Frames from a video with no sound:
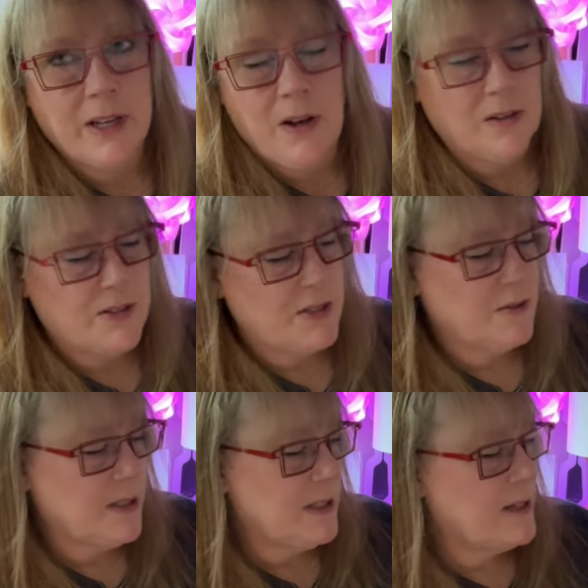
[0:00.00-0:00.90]
I call it
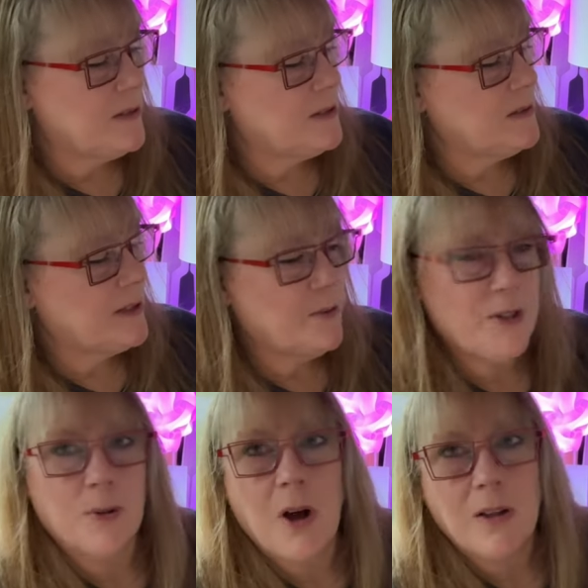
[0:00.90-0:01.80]
cigarette lighter. I know
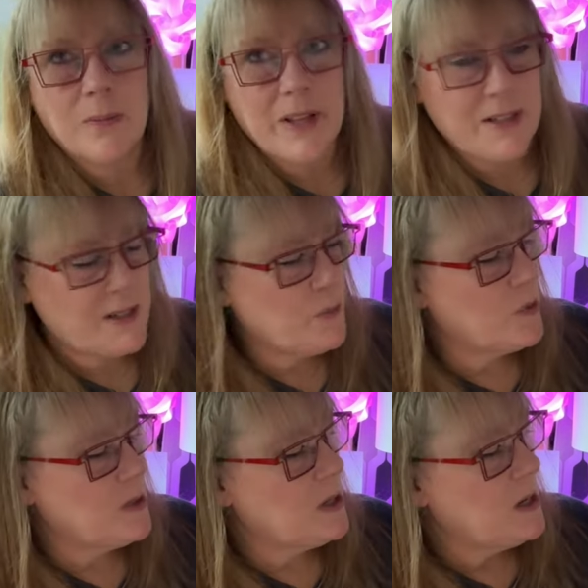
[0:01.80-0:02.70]
they don't call them that
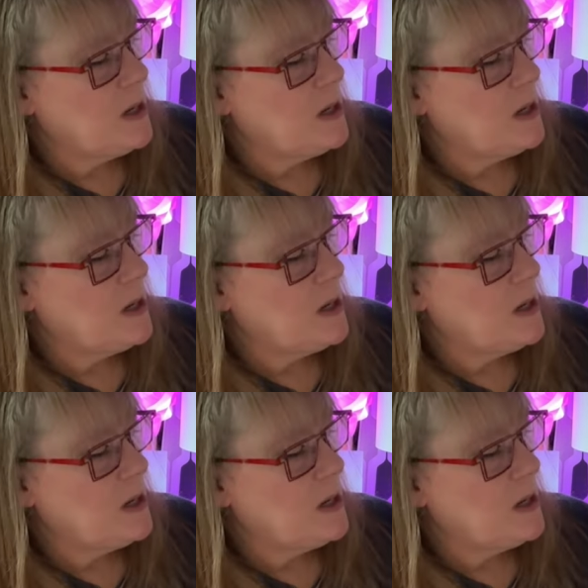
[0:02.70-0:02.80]
anymore.